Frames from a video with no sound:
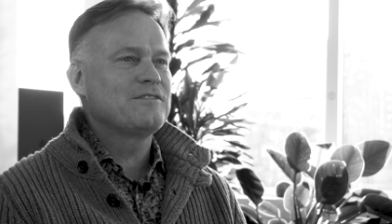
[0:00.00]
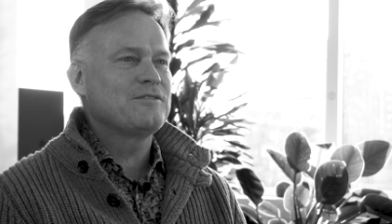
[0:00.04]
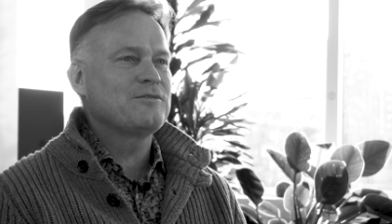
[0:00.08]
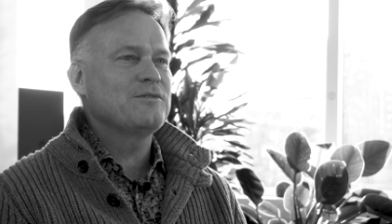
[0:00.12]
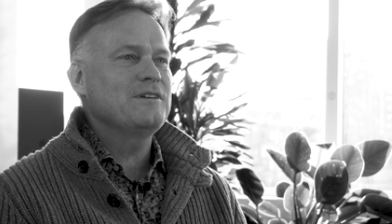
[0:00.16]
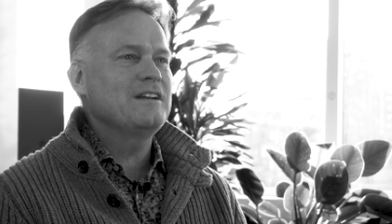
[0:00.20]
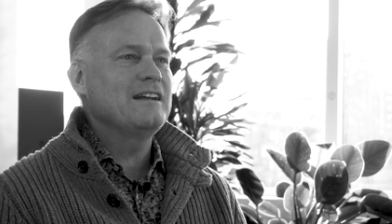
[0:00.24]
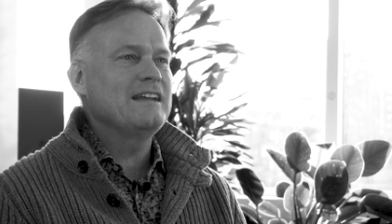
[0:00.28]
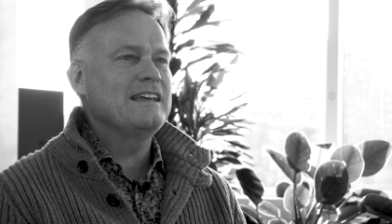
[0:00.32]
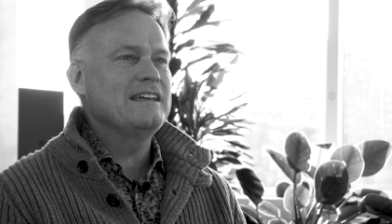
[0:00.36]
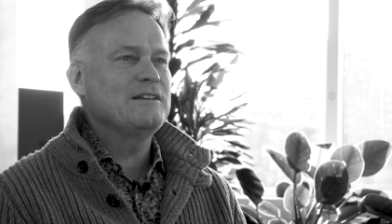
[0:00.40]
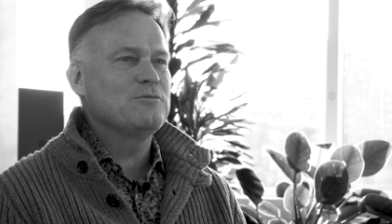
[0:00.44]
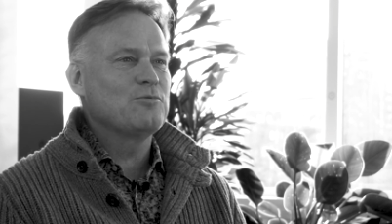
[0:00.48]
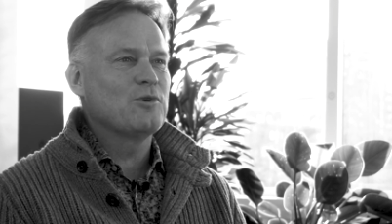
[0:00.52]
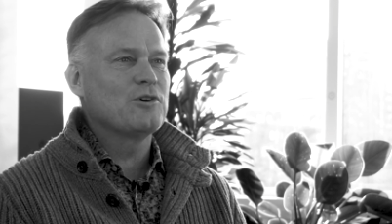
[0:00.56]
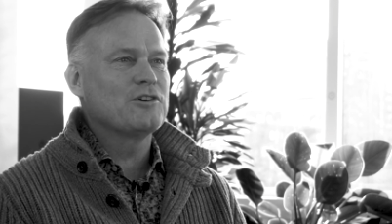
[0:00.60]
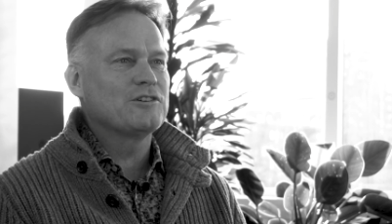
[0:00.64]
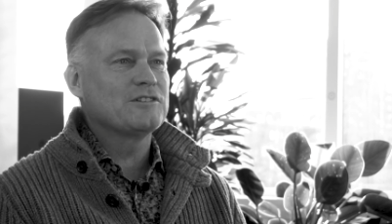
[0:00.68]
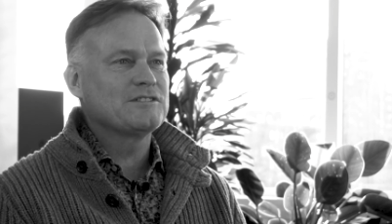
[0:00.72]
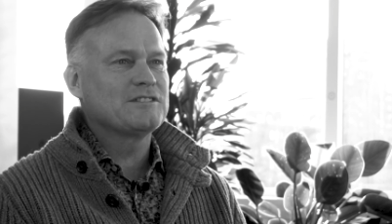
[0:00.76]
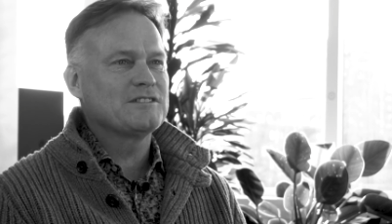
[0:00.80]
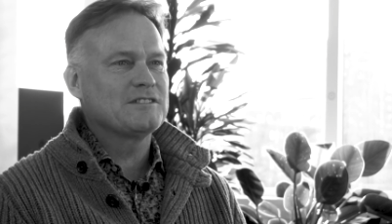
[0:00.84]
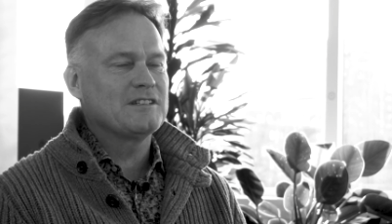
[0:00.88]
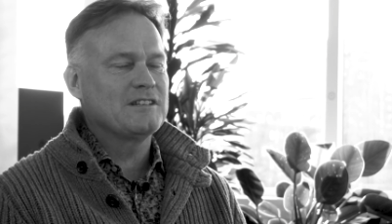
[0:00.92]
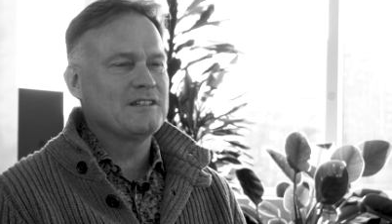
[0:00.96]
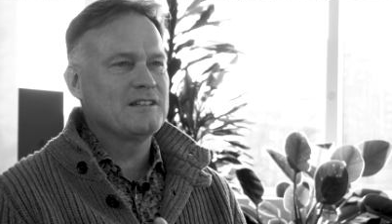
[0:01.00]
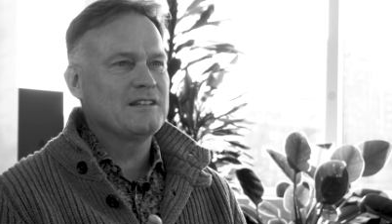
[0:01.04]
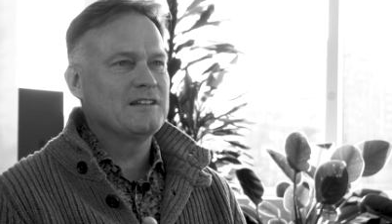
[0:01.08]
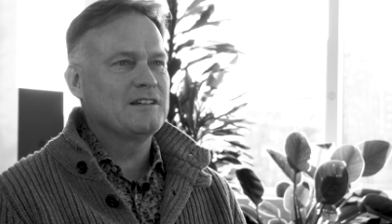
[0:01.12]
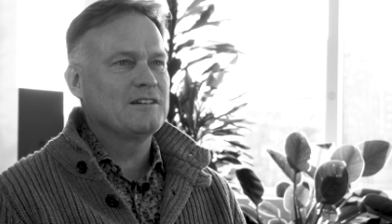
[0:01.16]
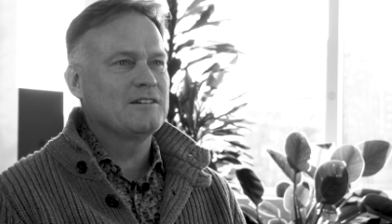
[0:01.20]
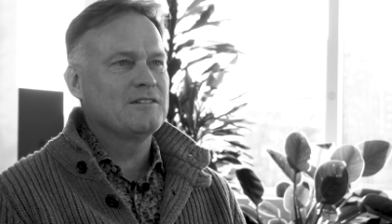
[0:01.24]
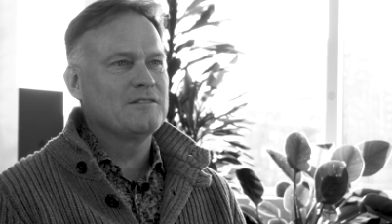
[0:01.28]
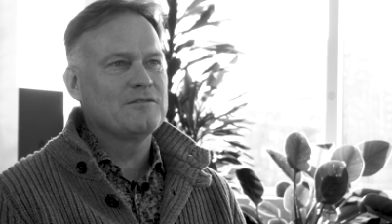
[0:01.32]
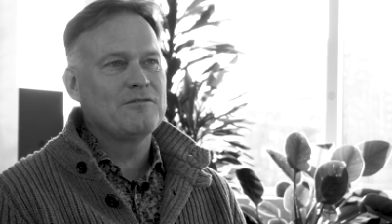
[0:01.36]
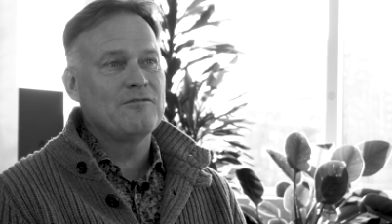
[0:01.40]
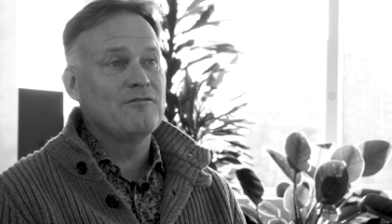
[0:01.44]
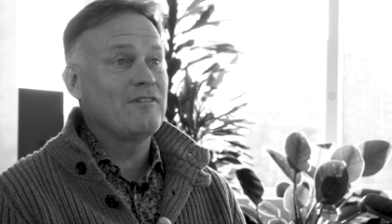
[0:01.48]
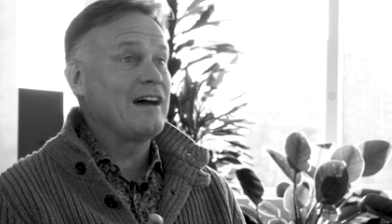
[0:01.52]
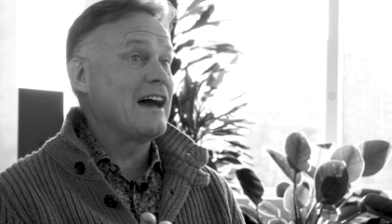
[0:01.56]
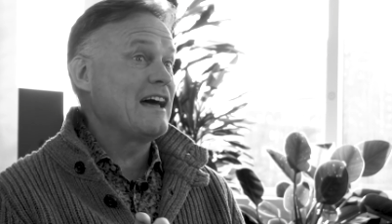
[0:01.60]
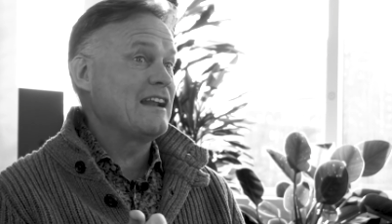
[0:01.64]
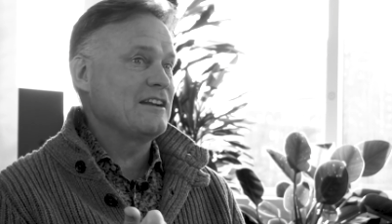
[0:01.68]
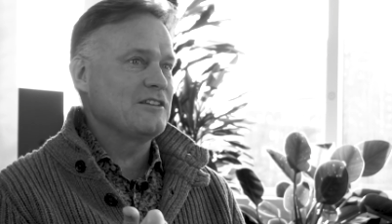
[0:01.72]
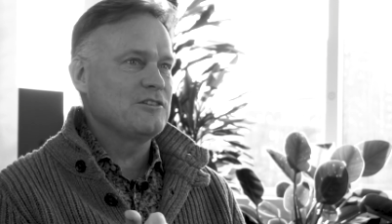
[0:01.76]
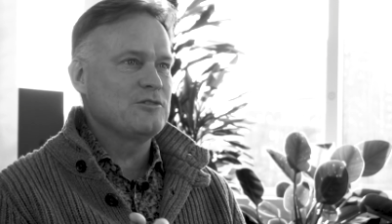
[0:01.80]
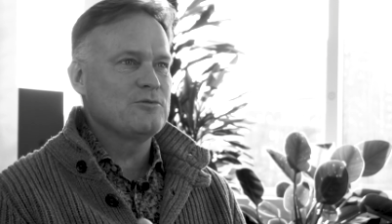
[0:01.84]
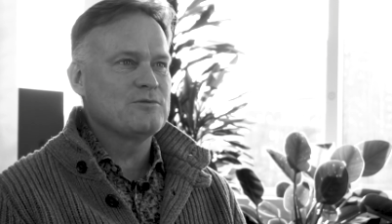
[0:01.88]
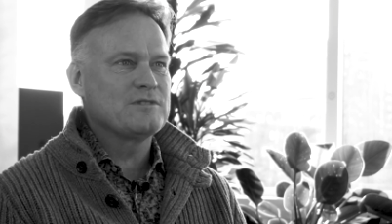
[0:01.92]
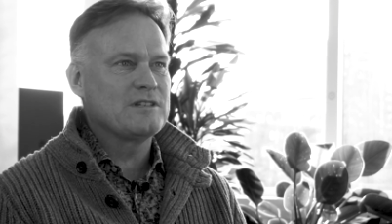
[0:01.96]
three lead words and uh,
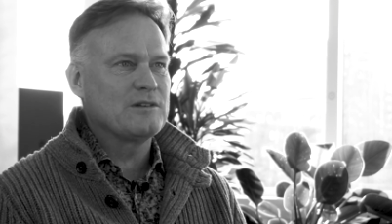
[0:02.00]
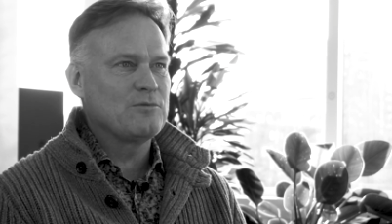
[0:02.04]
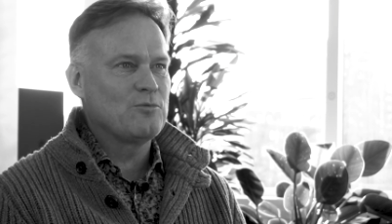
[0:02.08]
values.